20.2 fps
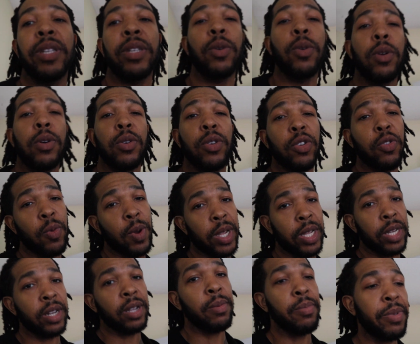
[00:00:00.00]
to go down and
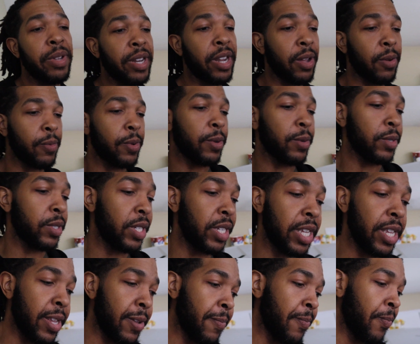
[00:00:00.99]
crank it up, and now we're gonna
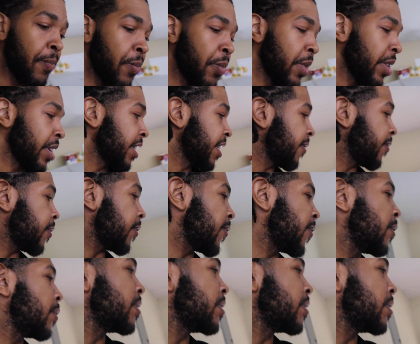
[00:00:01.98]
see, give it a few